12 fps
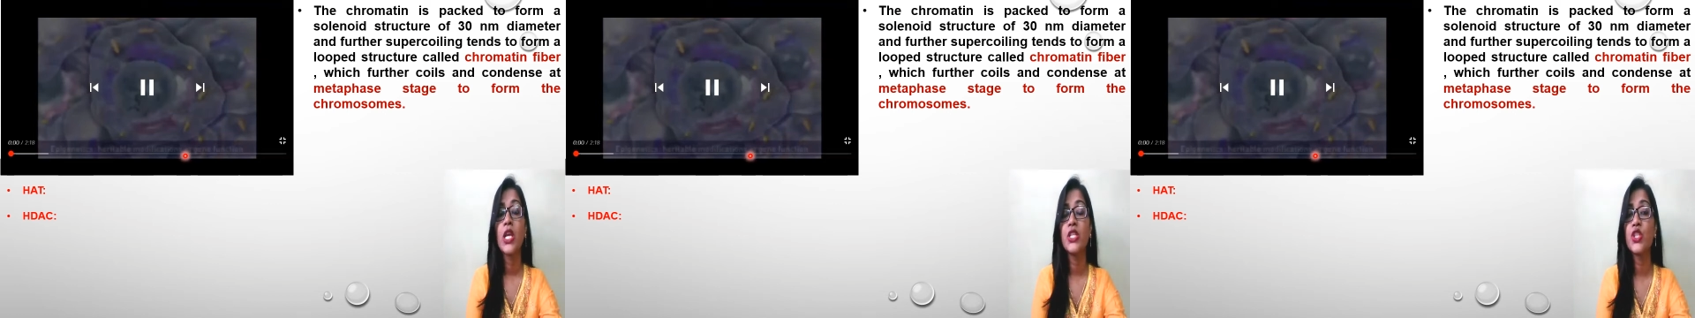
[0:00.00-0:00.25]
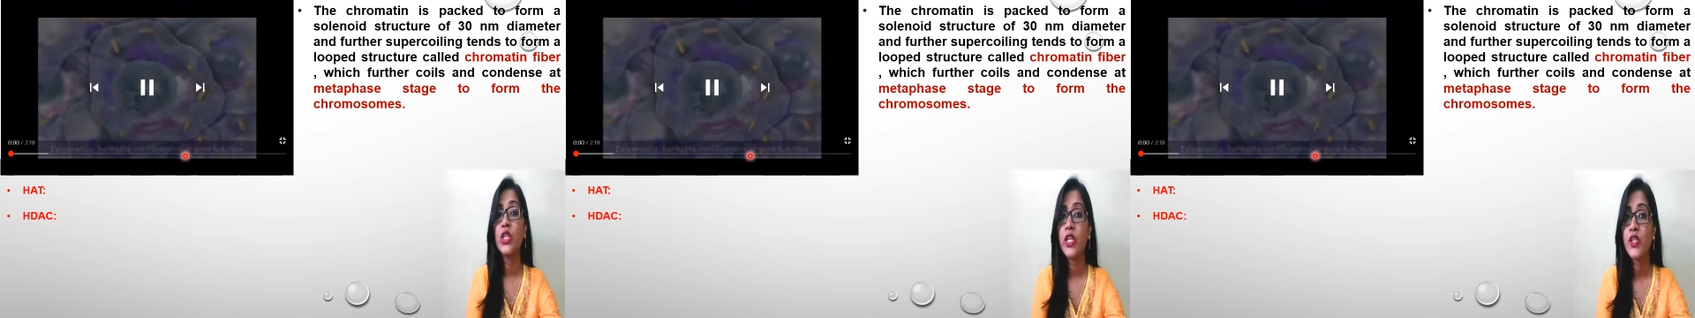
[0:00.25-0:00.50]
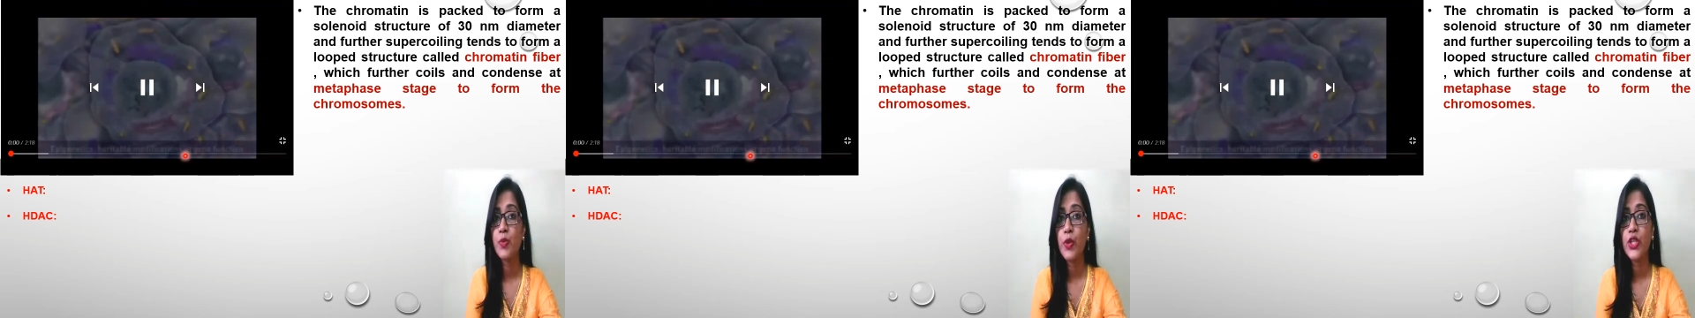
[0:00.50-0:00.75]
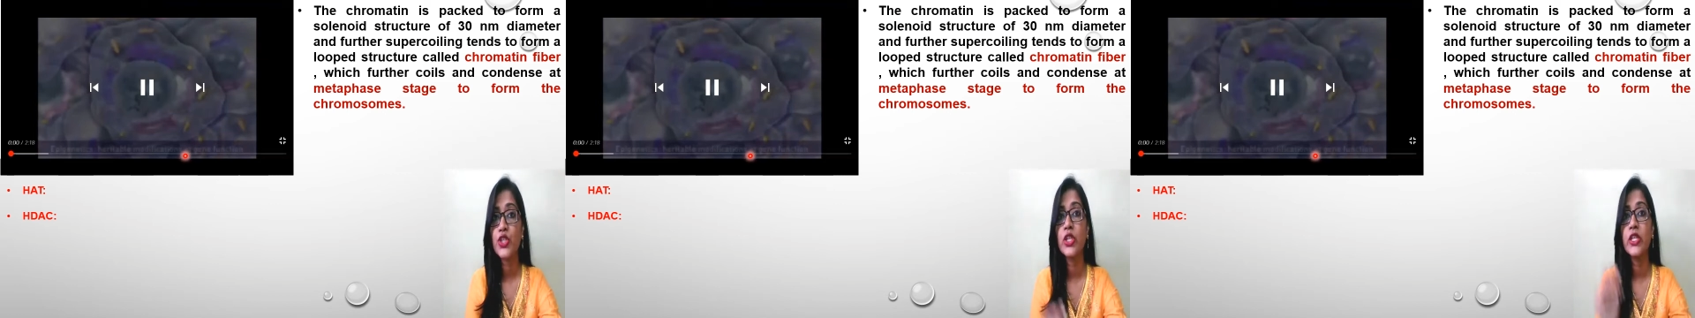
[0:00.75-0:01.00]
gene
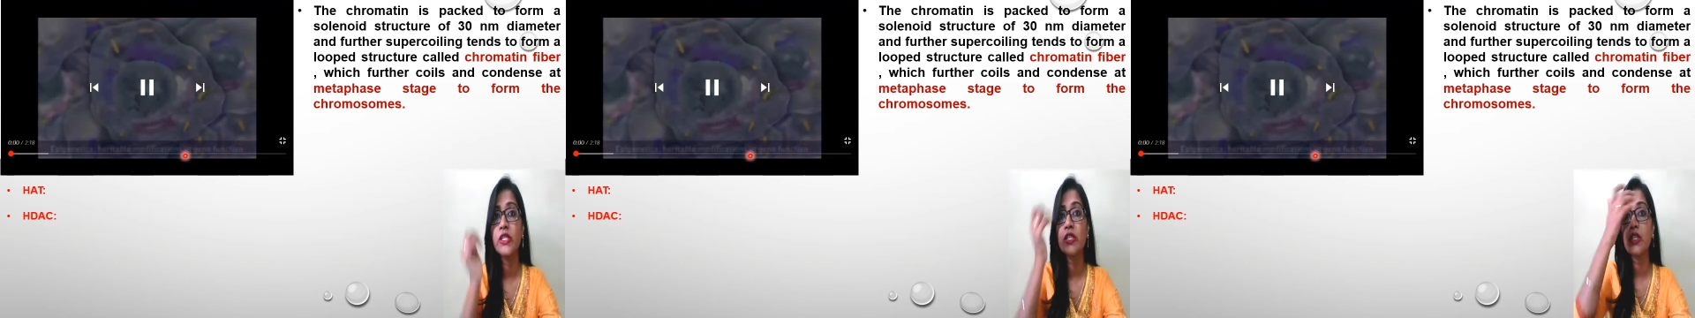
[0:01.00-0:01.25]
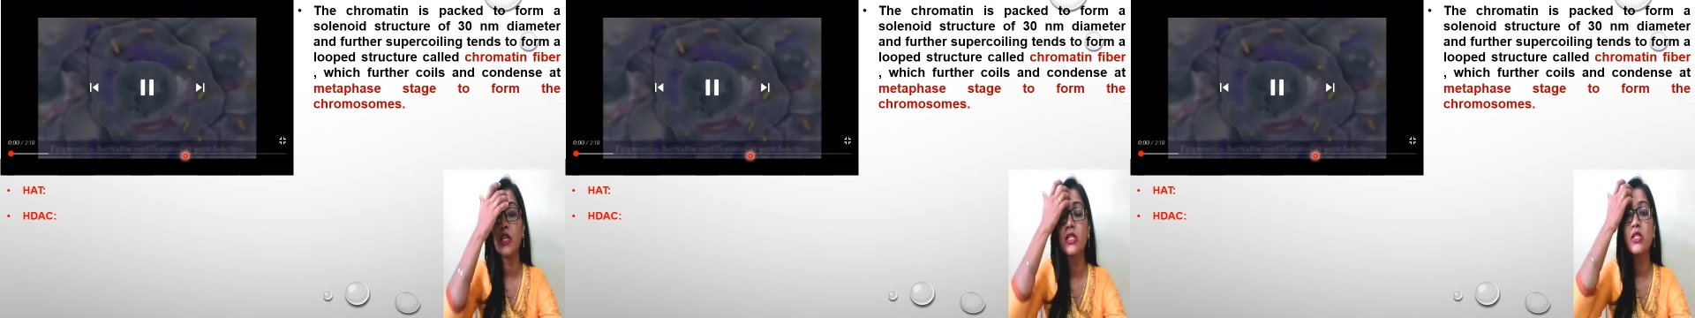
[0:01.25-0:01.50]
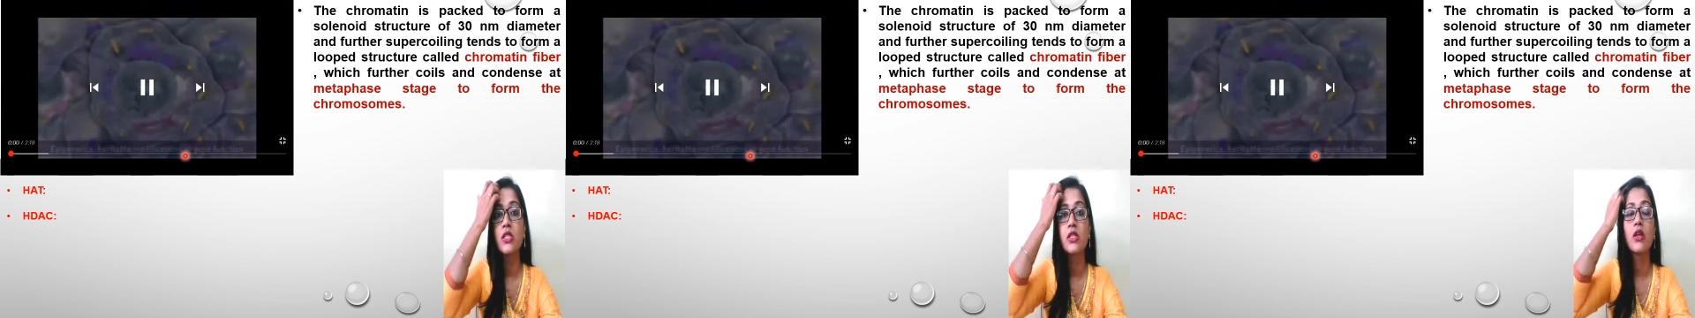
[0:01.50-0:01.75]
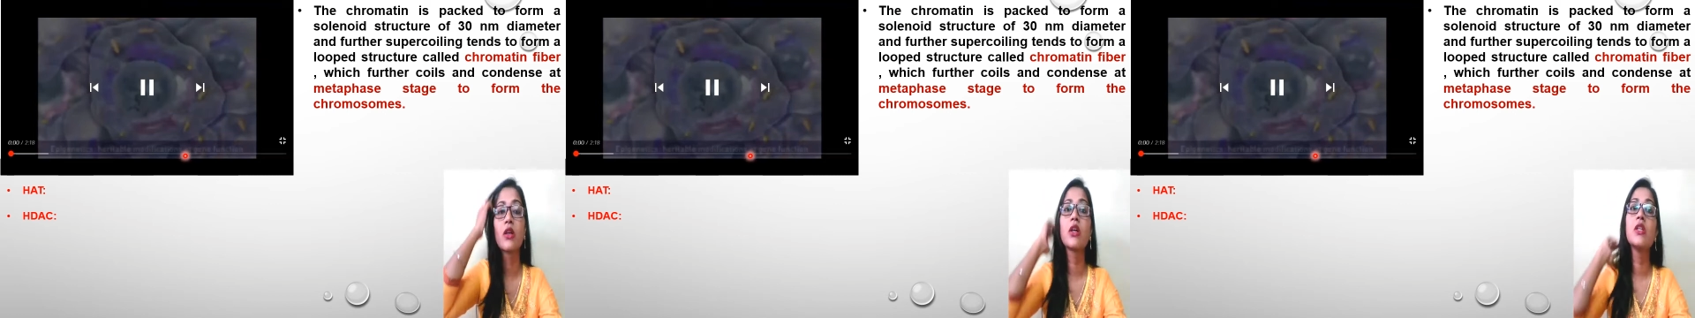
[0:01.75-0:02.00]
expression is
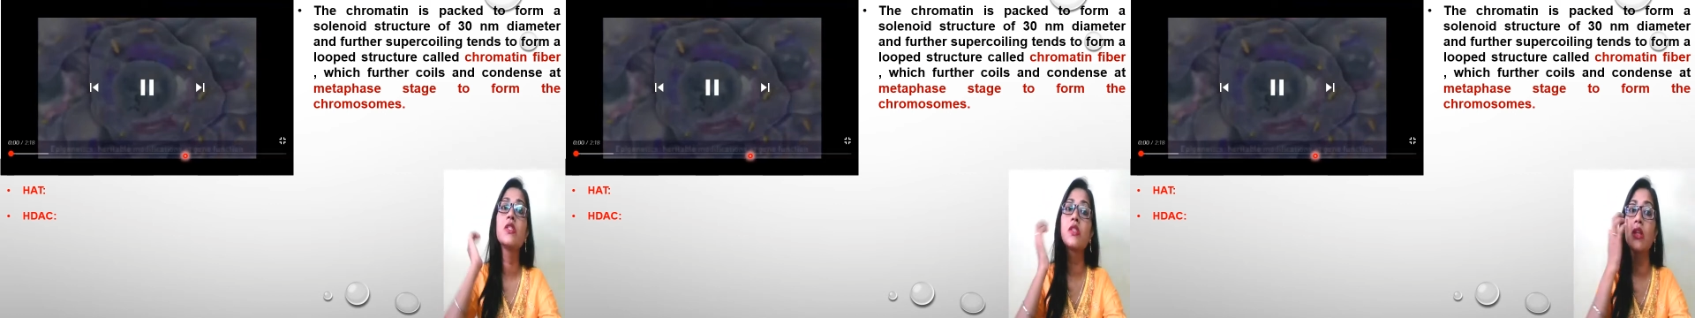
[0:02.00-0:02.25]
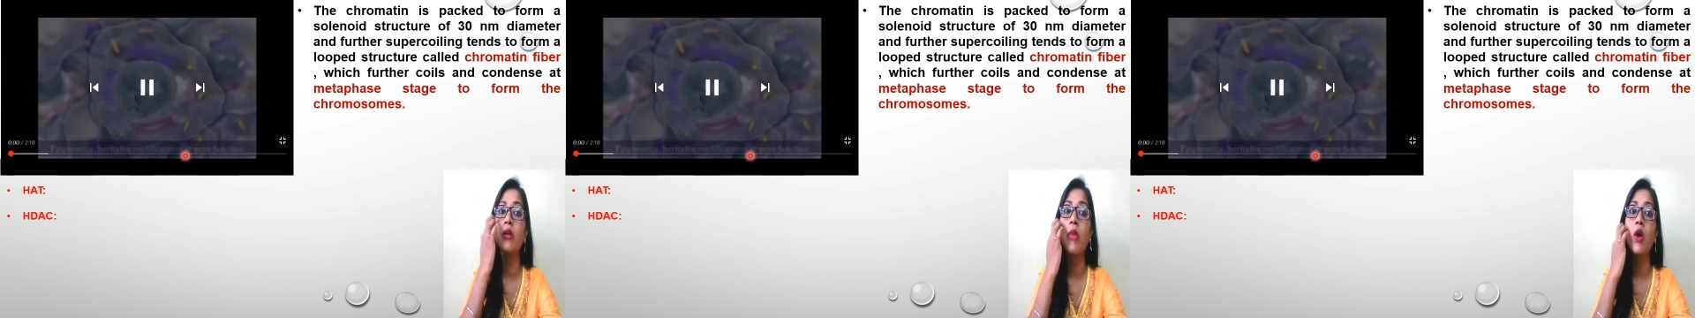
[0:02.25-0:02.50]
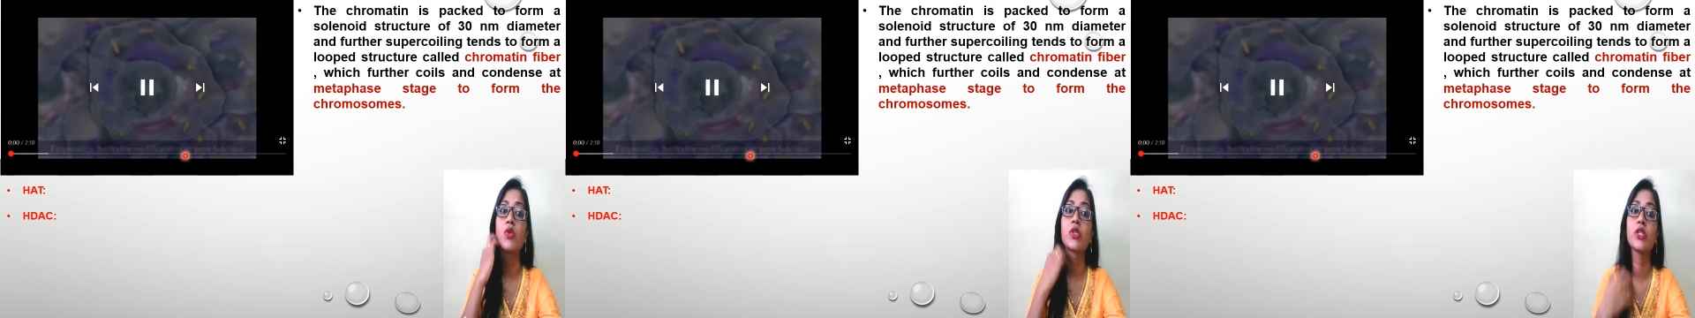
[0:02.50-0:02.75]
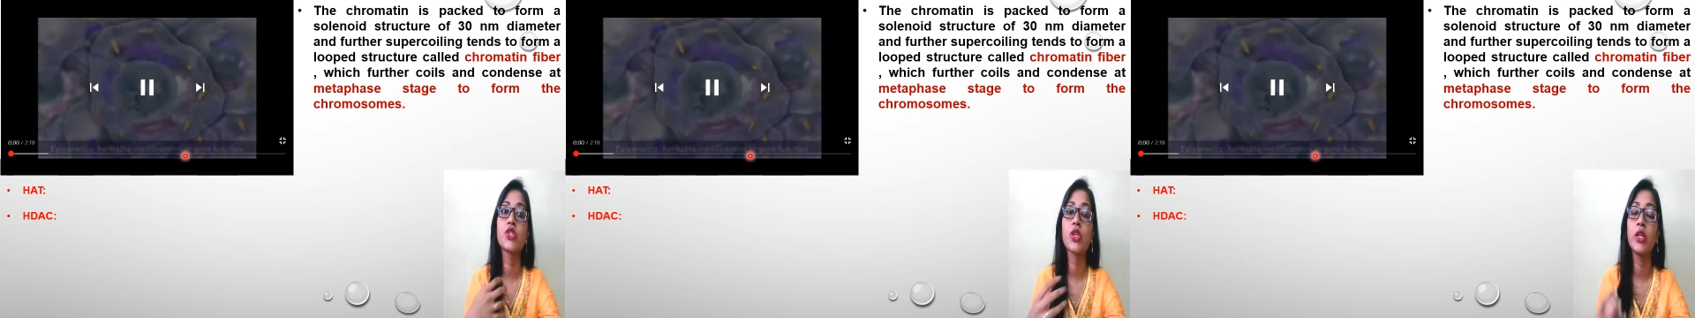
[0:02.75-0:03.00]
concerned about
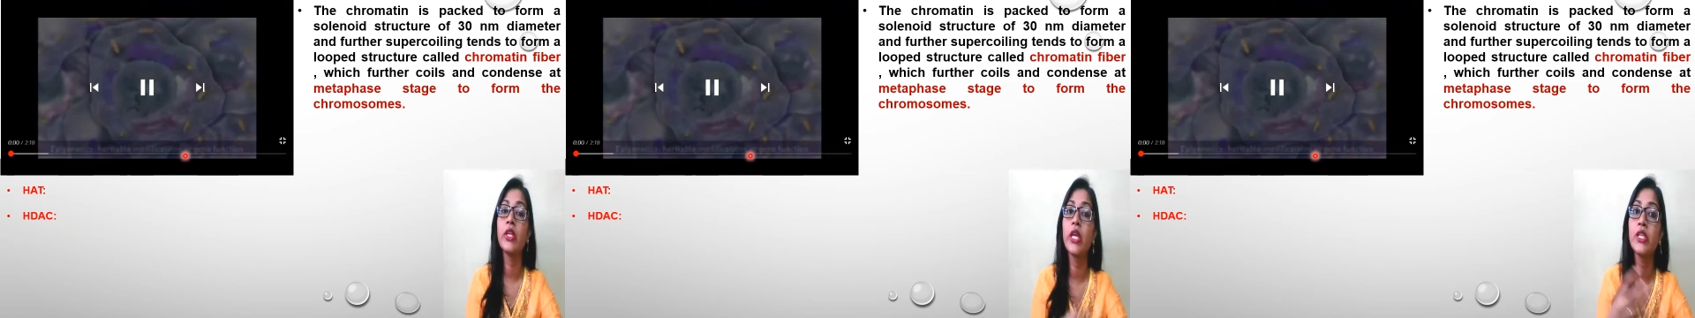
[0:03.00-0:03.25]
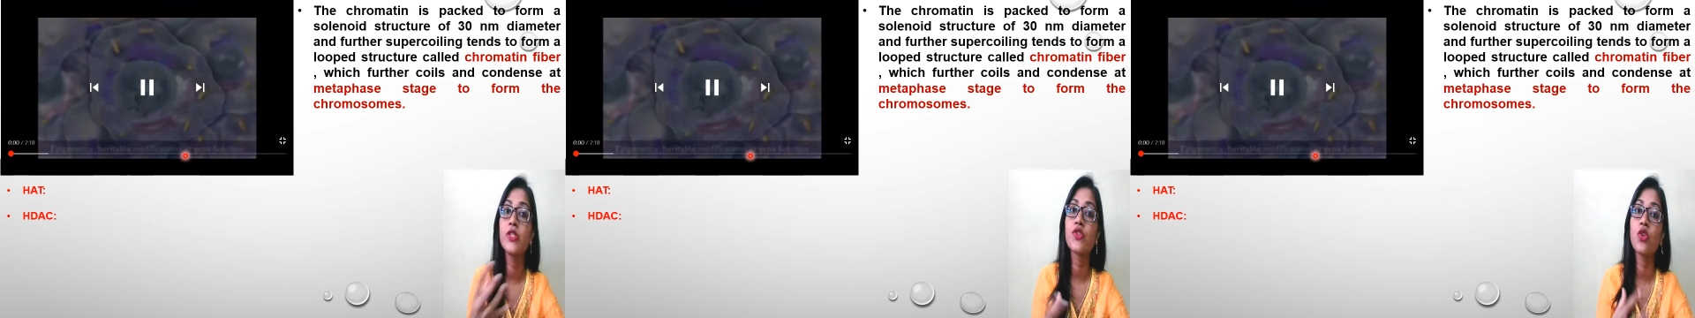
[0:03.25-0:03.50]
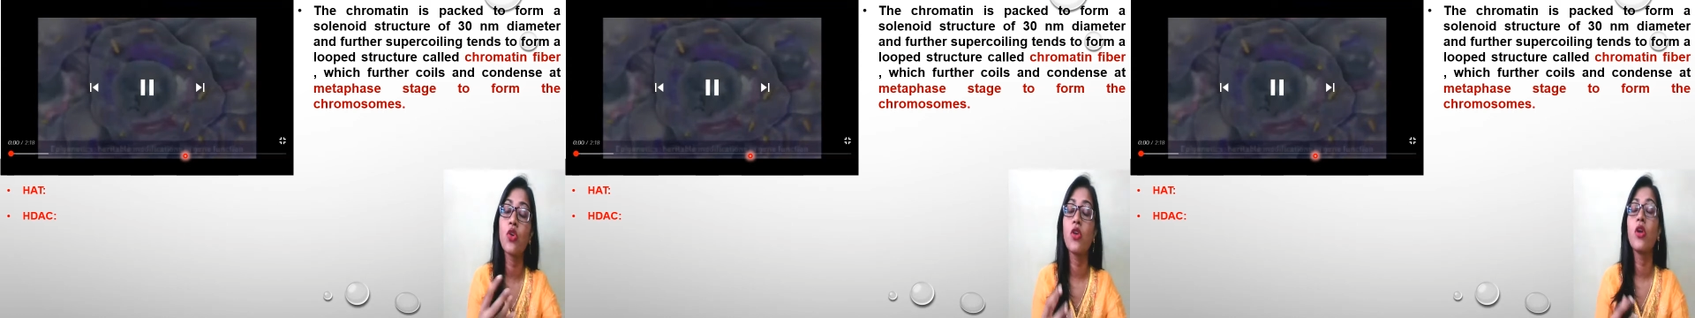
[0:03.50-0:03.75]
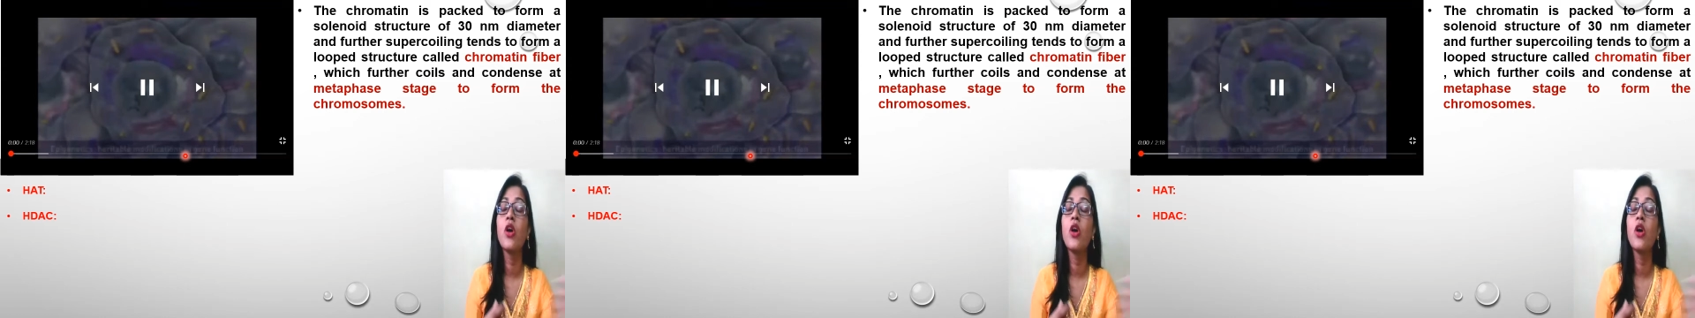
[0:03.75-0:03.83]
such condensed or